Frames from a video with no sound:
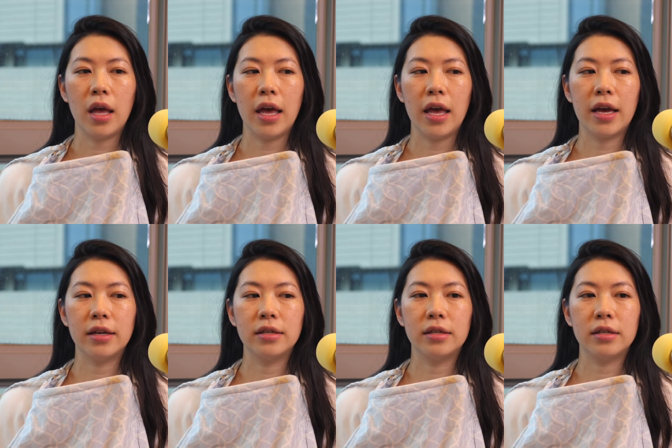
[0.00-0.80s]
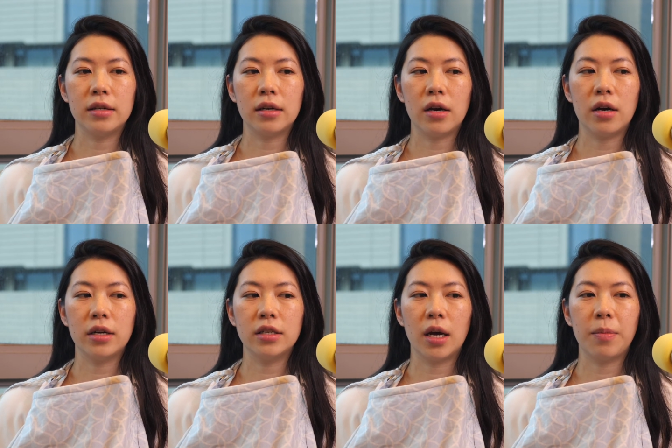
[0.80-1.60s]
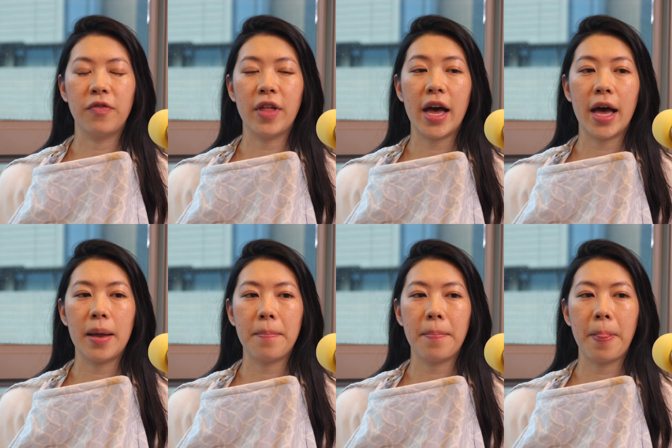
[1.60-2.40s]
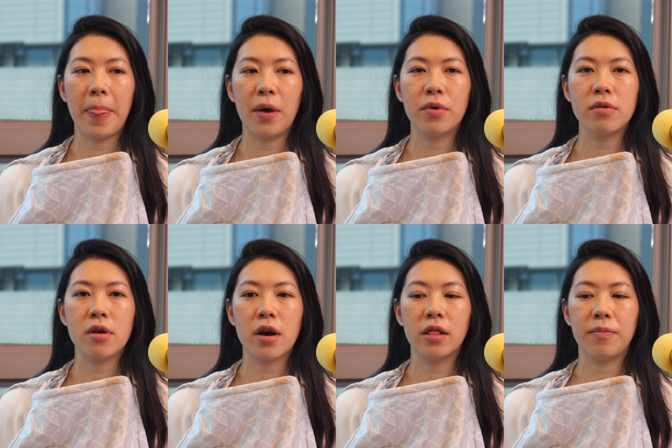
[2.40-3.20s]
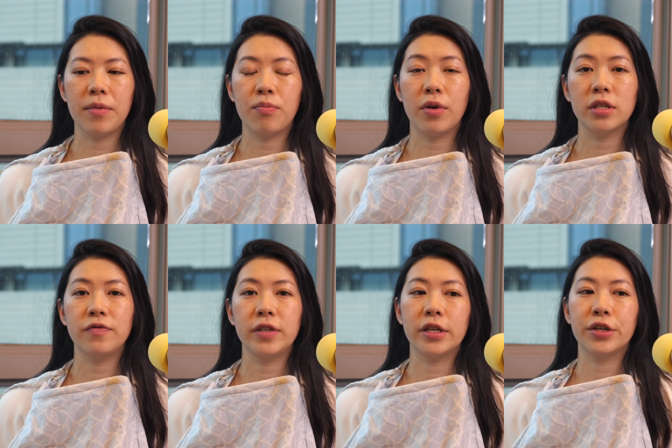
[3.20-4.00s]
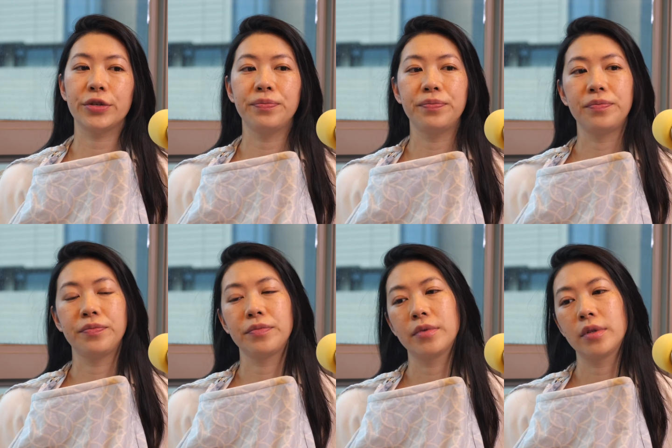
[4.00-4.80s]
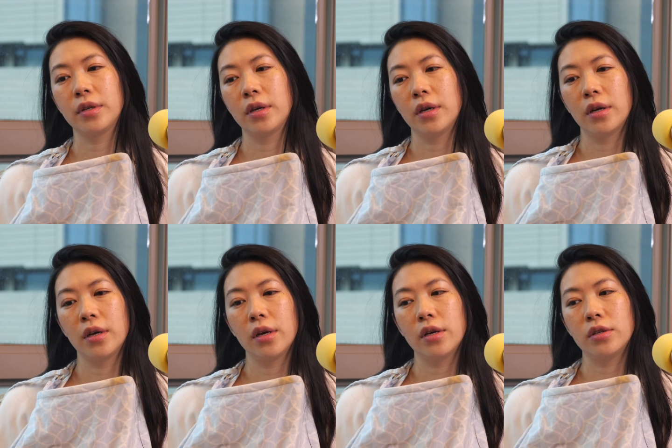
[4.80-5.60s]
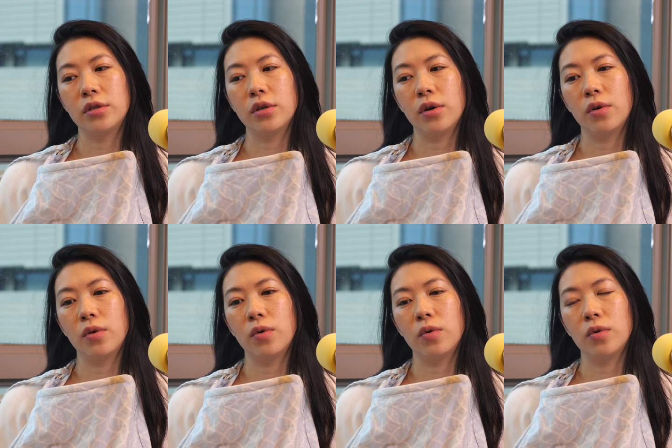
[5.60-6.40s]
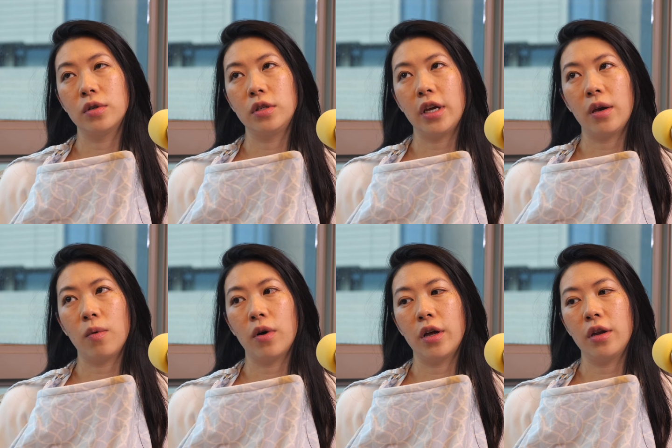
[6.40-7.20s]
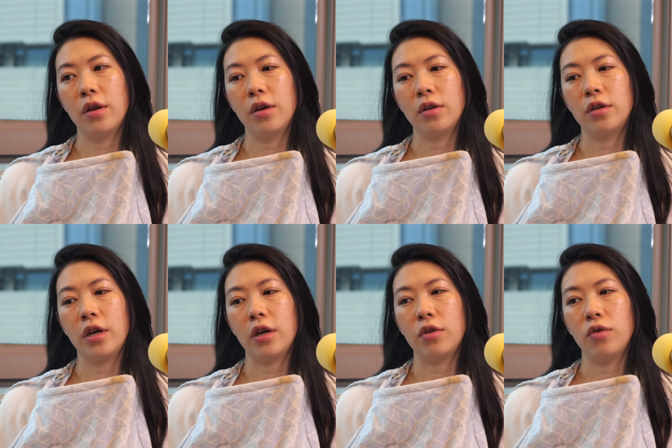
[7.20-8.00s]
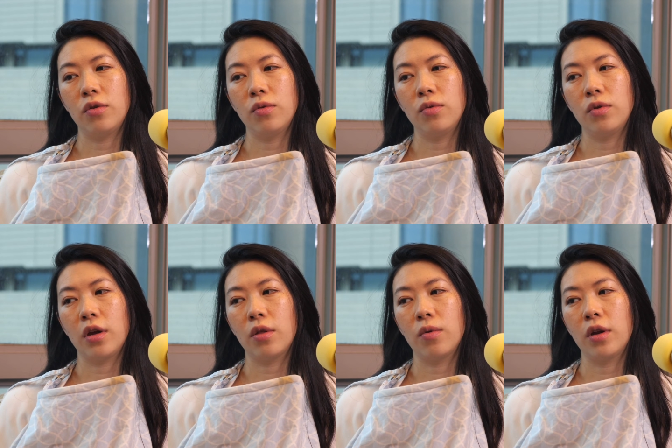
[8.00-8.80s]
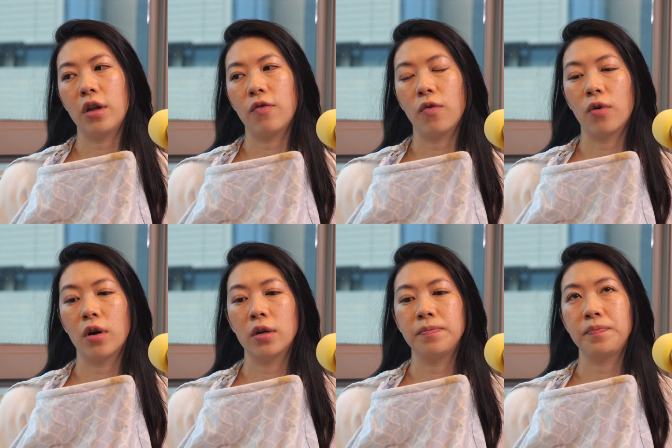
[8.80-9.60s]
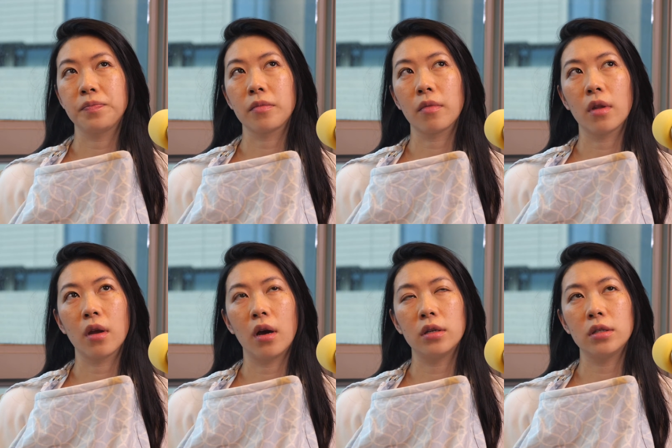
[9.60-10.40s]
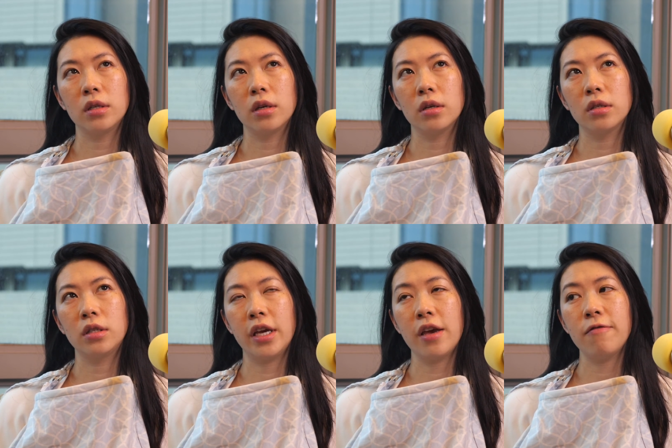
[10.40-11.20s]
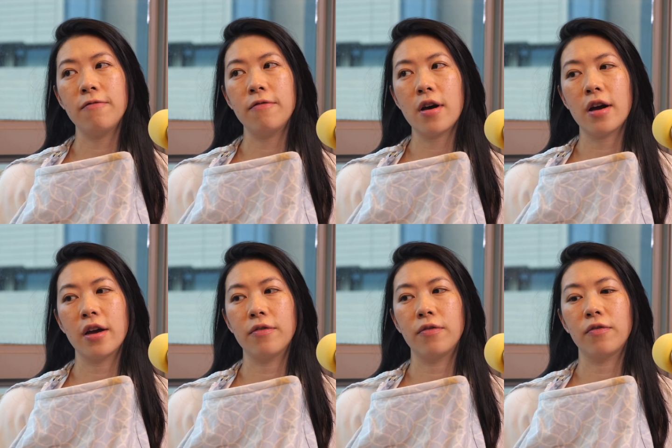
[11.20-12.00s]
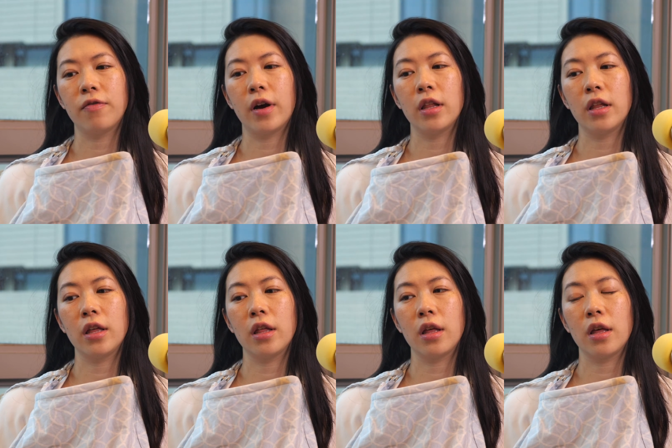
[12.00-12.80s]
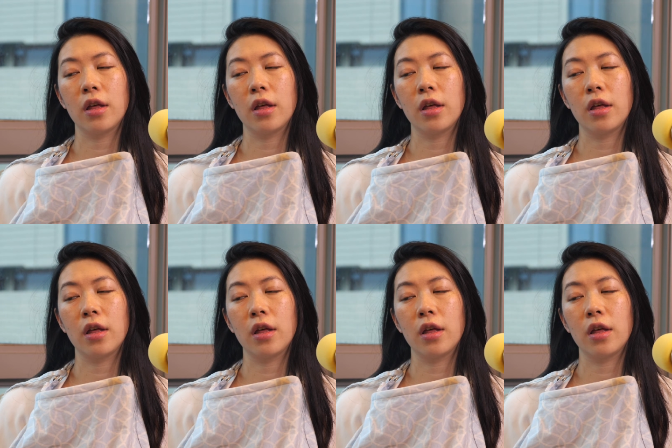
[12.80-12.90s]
And on top of that, they would not let me breastfeed her. So day 1, day 2, day 3, day 4, until day 5, finally